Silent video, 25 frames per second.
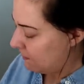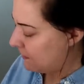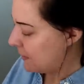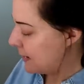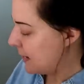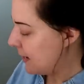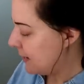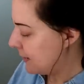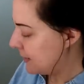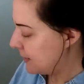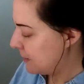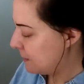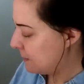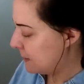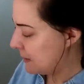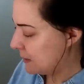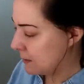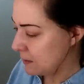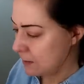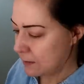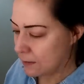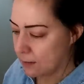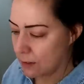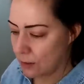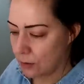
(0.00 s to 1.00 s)
My
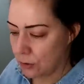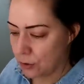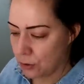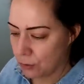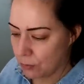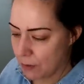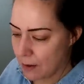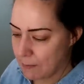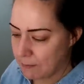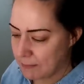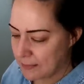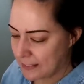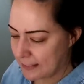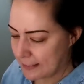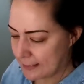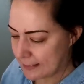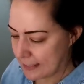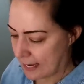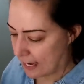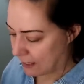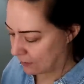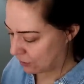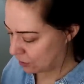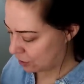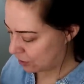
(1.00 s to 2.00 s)
husband's drum
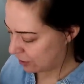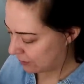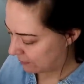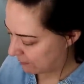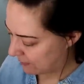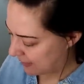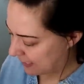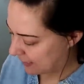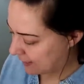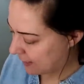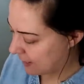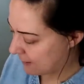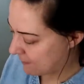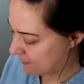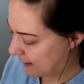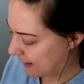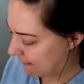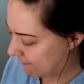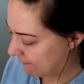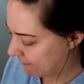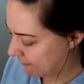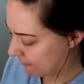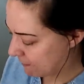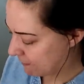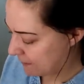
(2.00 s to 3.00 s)
set should be
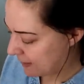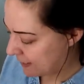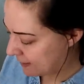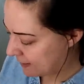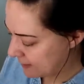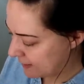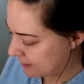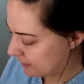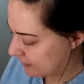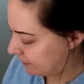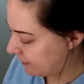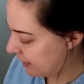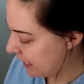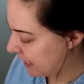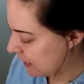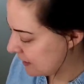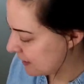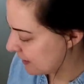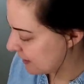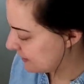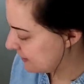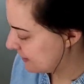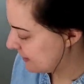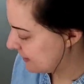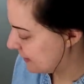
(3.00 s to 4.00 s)
coming from
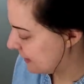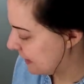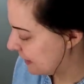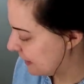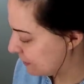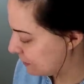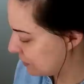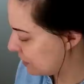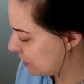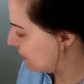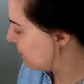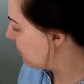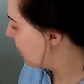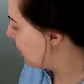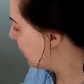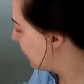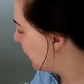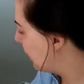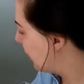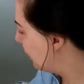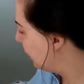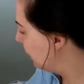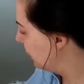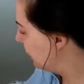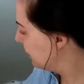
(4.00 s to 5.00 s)
Pennsylvania today or
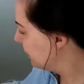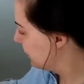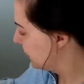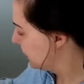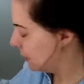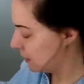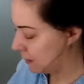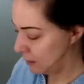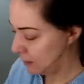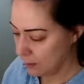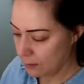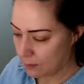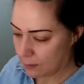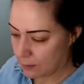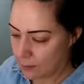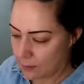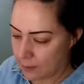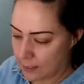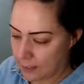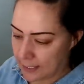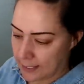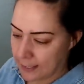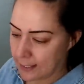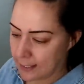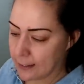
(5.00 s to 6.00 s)
tomorrow.
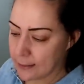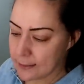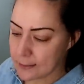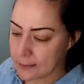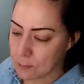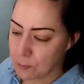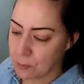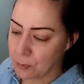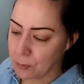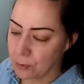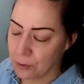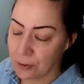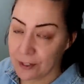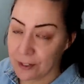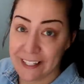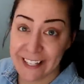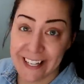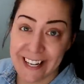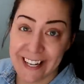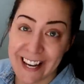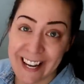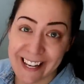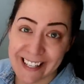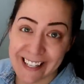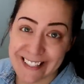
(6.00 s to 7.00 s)
He is
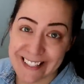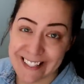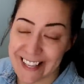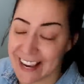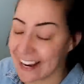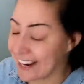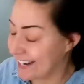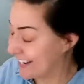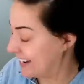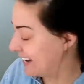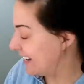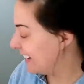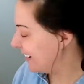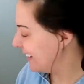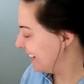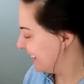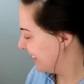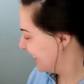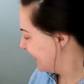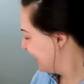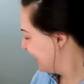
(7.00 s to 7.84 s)
pretty excited.